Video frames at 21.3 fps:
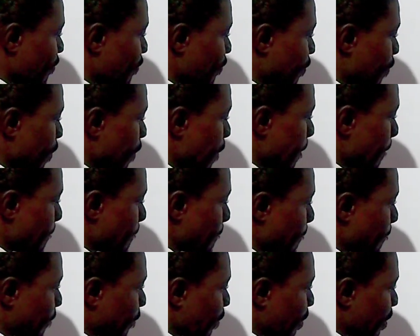4,
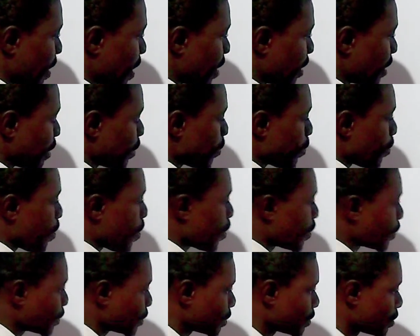then
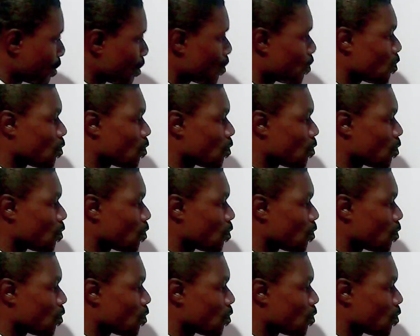equals,